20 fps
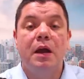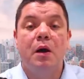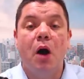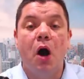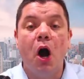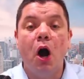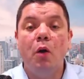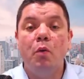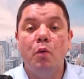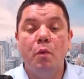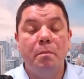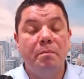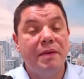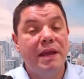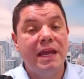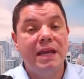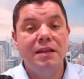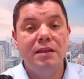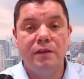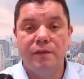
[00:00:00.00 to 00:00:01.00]
I will
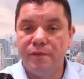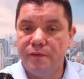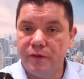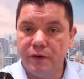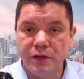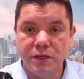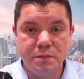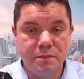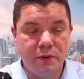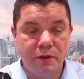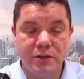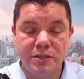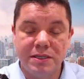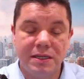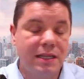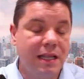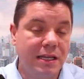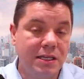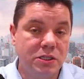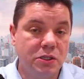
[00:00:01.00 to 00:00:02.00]
pin the first person
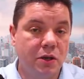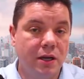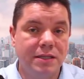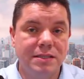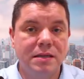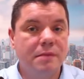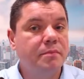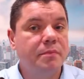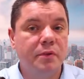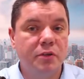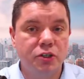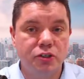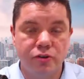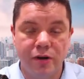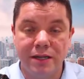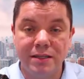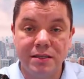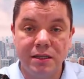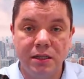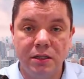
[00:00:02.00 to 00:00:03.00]
that signs up
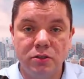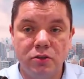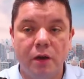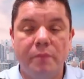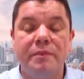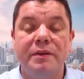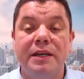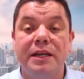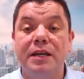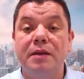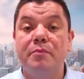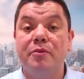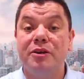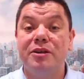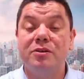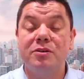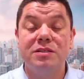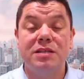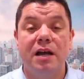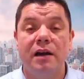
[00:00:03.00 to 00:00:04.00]
straight to the top, and anybody
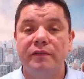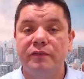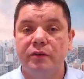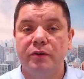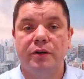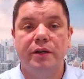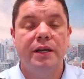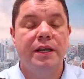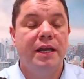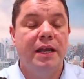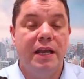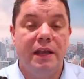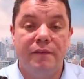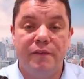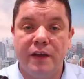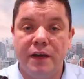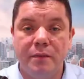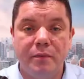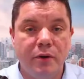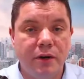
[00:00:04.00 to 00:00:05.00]
else after it. If
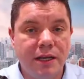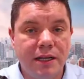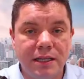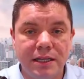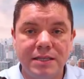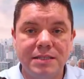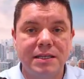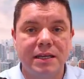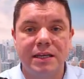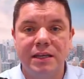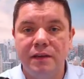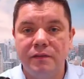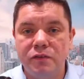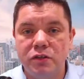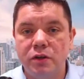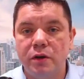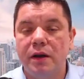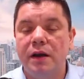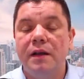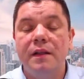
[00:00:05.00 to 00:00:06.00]
anybody clicks and gives
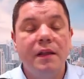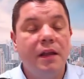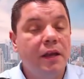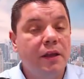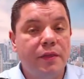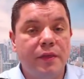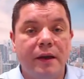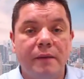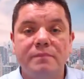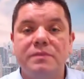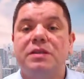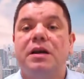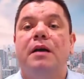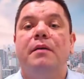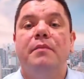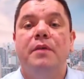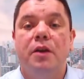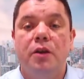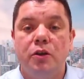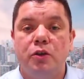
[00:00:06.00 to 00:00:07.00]
you a thumbs
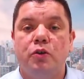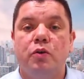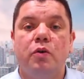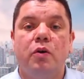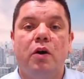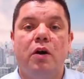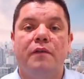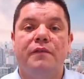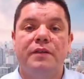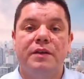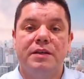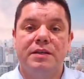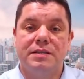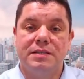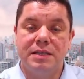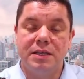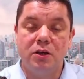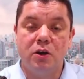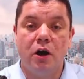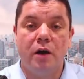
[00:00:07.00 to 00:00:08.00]
up, your
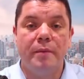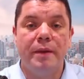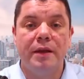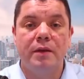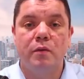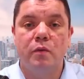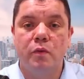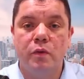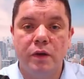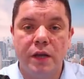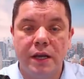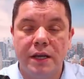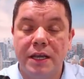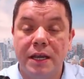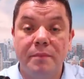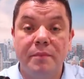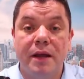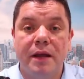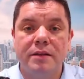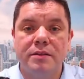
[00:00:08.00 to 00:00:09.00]
obviously comment will get,
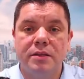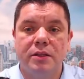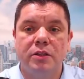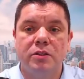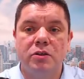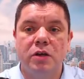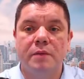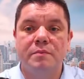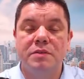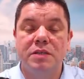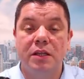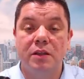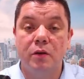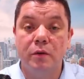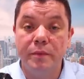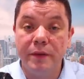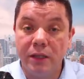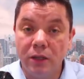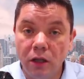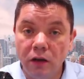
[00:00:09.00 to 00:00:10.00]
keep going to the top. So there will
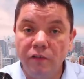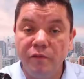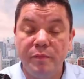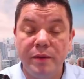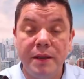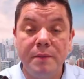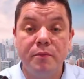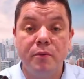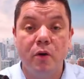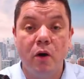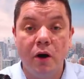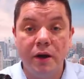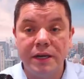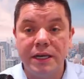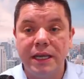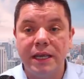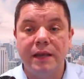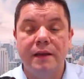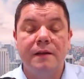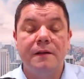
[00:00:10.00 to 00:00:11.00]
be a lot of people on
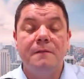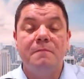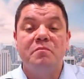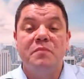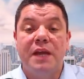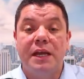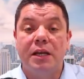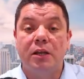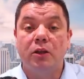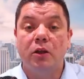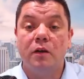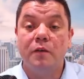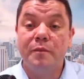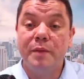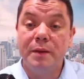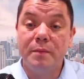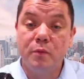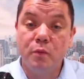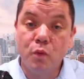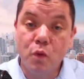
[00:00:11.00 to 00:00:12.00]
here, and a lot of
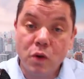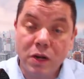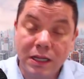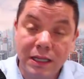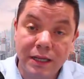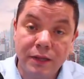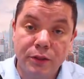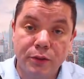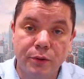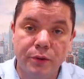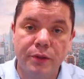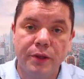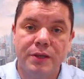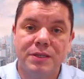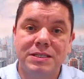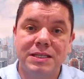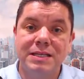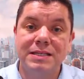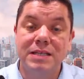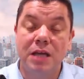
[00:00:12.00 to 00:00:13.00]
people will click through
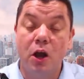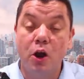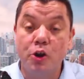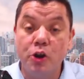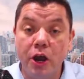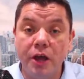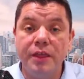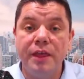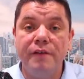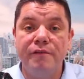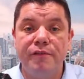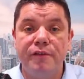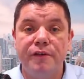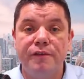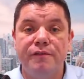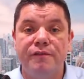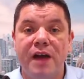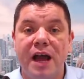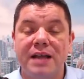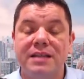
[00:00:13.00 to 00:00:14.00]
those links. I'll know that for a
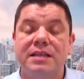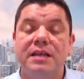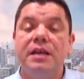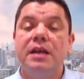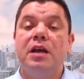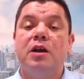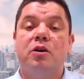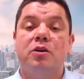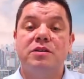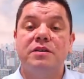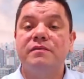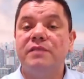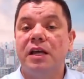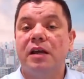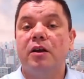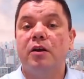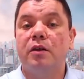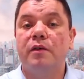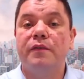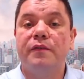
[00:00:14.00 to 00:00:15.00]
fact because I've done
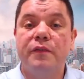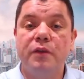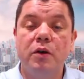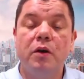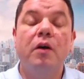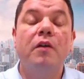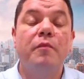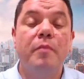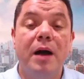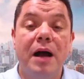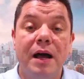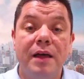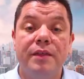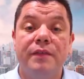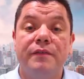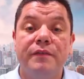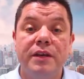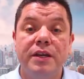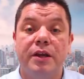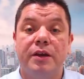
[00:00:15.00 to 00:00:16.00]
it a few of my other
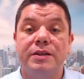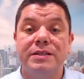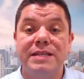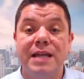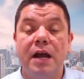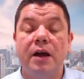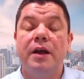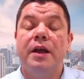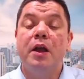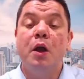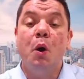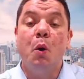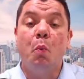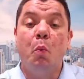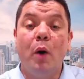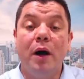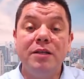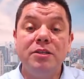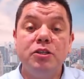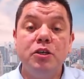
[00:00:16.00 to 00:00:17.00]
videos. Now,
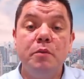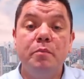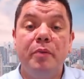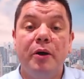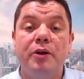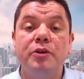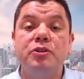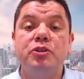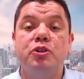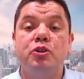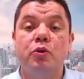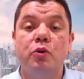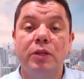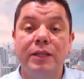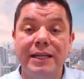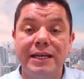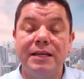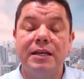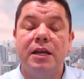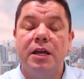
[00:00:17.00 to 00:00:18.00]
once you post your
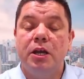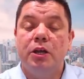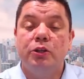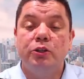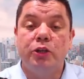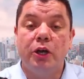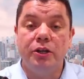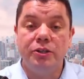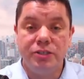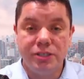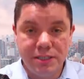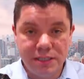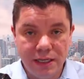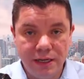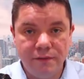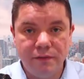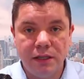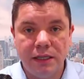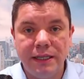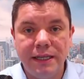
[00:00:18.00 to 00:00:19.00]
link, don't just
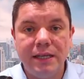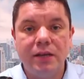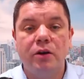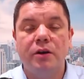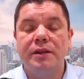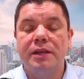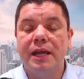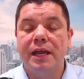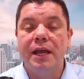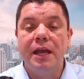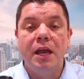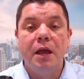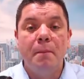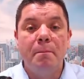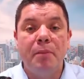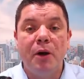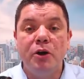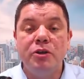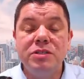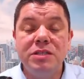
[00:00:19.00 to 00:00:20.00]
leave the link on there.
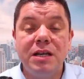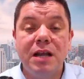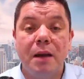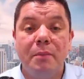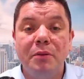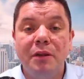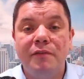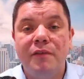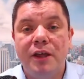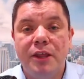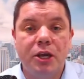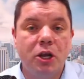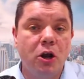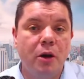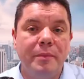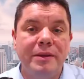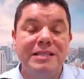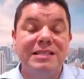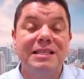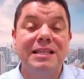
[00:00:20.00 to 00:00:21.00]
Post a couple of other
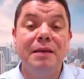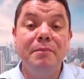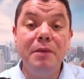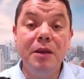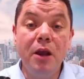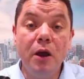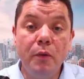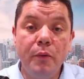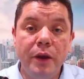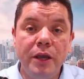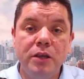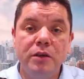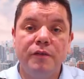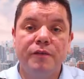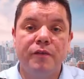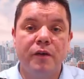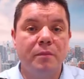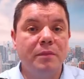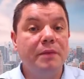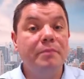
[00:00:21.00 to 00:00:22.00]
comments. Let me know where you're
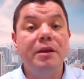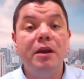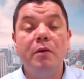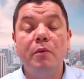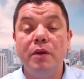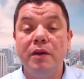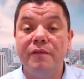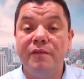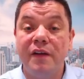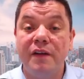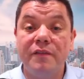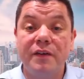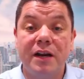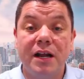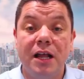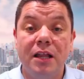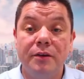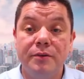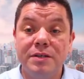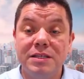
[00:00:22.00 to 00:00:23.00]
from. Let me know what your favorite
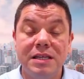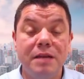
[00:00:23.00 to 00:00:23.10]
color is.